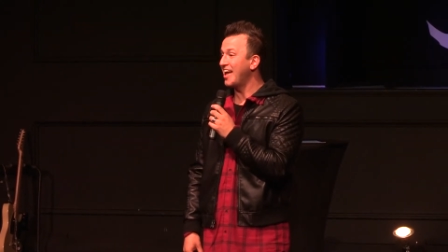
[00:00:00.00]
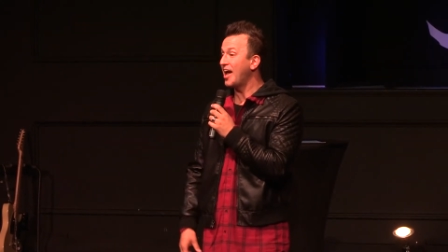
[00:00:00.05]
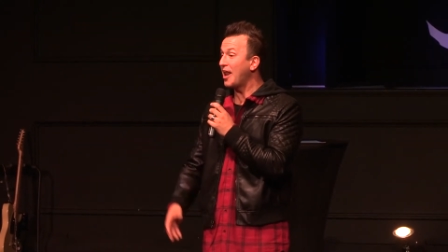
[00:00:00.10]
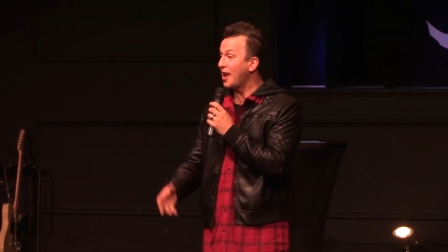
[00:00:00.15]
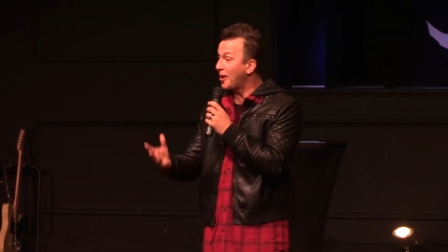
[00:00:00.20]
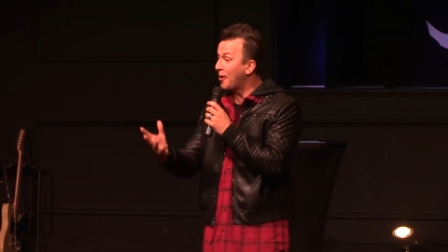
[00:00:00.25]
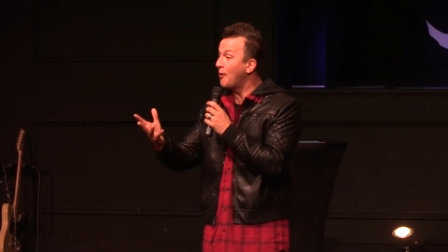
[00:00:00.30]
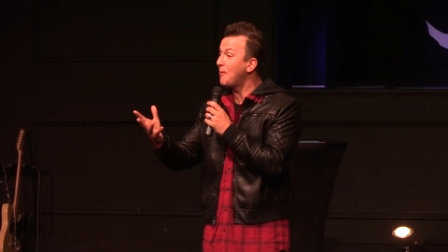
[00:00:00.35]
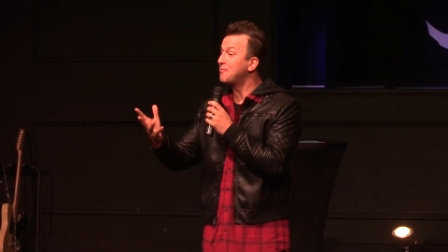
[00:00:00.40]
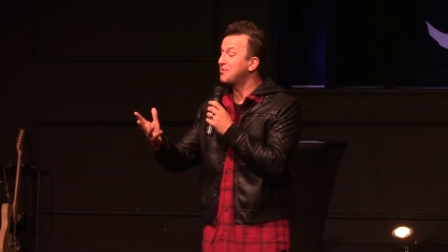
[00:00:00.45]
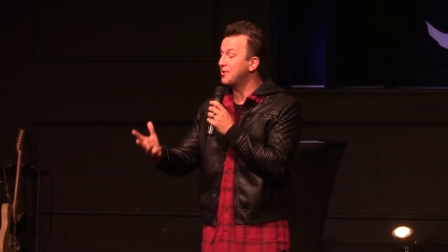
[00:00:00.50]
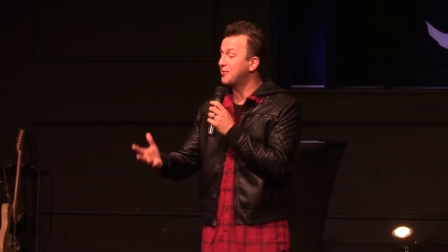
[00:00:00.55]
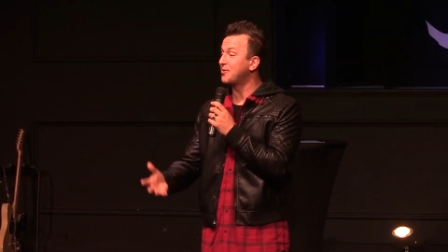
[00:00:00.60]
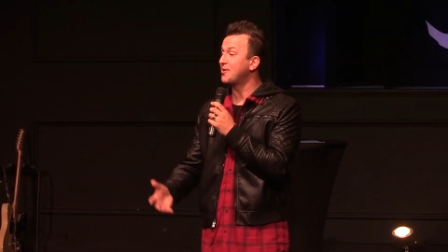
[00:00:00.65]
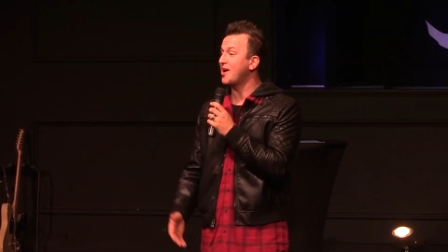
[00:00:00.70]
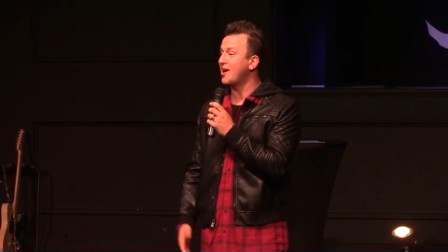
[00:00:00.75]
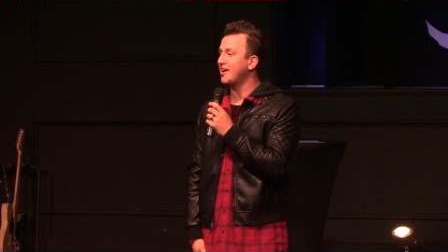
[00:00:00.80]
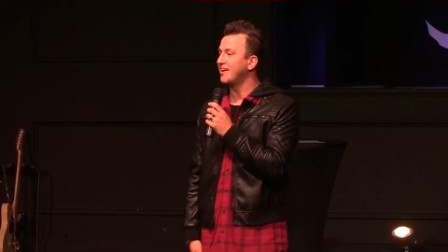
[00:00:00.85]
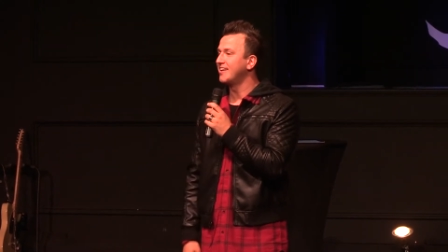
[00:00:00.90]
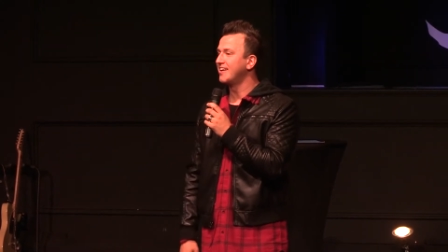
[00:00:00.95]
and I hope that we're
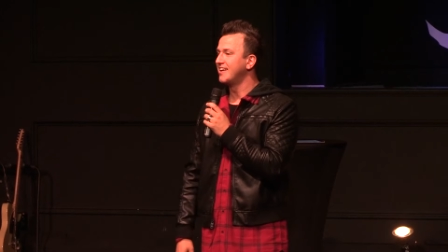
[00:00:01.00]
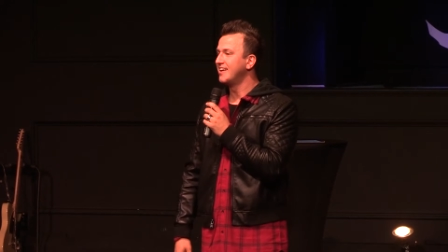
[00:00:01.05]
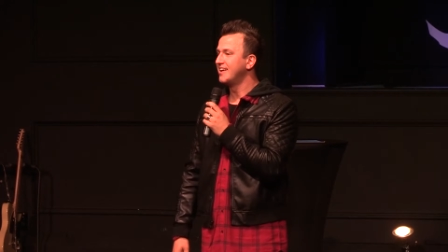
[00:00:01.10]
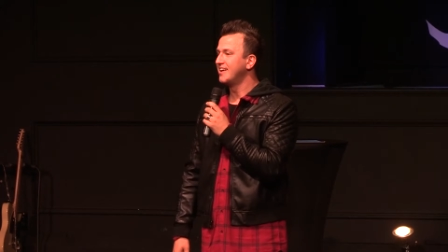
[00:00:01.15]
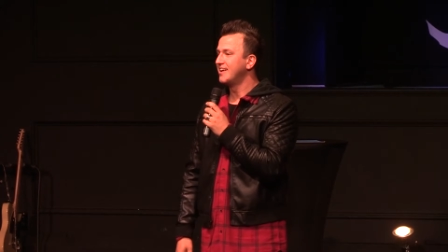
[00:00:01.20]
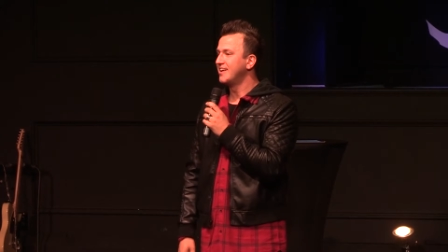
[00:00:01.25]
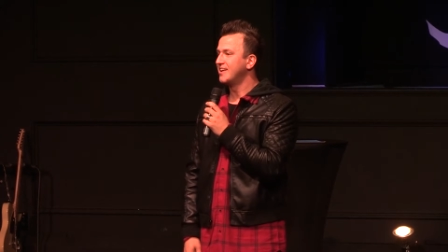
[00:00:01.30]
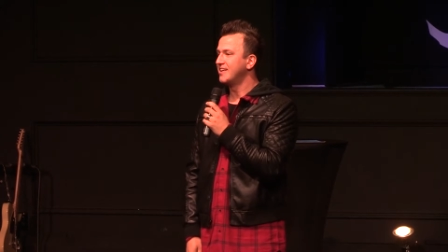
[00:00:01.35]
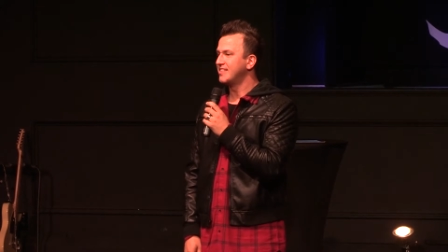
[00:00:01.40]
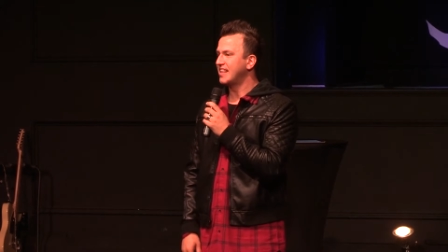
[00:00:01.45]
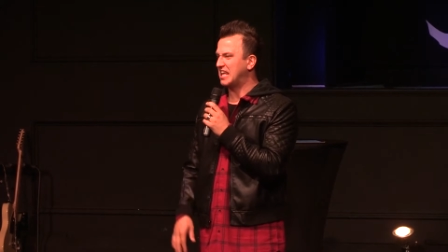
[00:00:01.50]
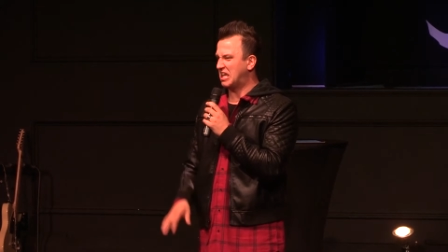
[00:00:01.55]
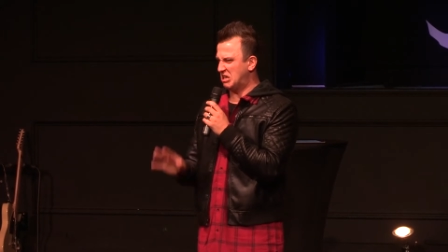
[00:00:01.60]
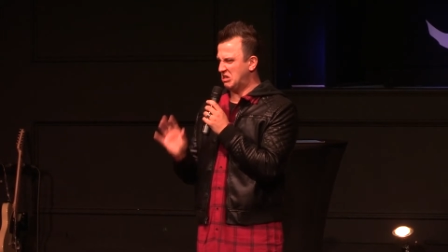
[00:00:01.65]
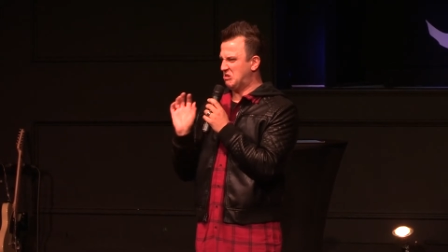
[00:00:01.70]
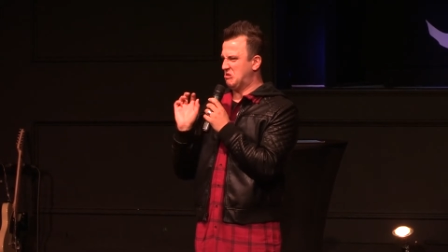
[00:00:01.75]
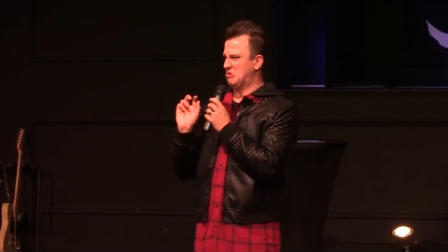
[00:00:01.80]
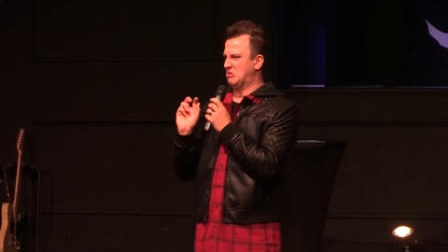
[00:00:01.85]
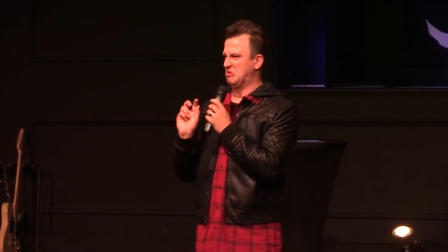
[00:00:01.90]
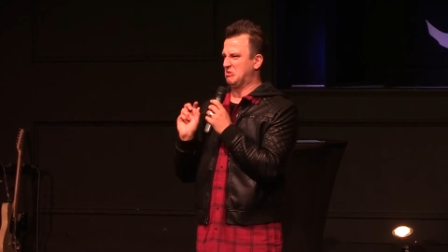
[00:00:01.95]
not like,
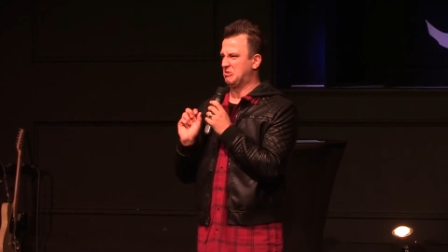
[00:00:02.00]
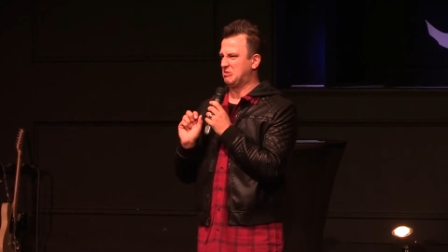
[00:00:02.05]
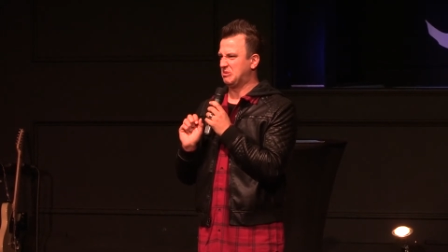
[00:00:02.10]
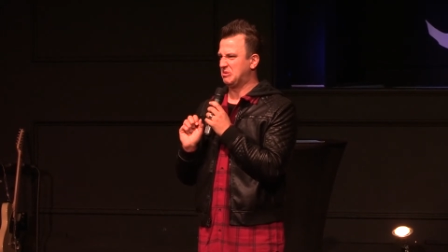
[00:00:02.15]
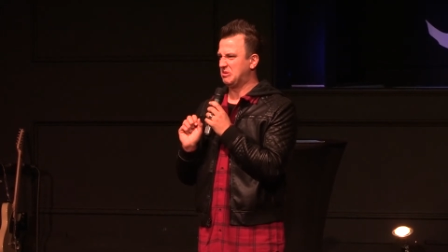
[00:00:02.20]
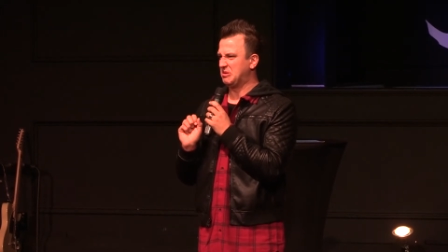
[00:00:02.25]
ew.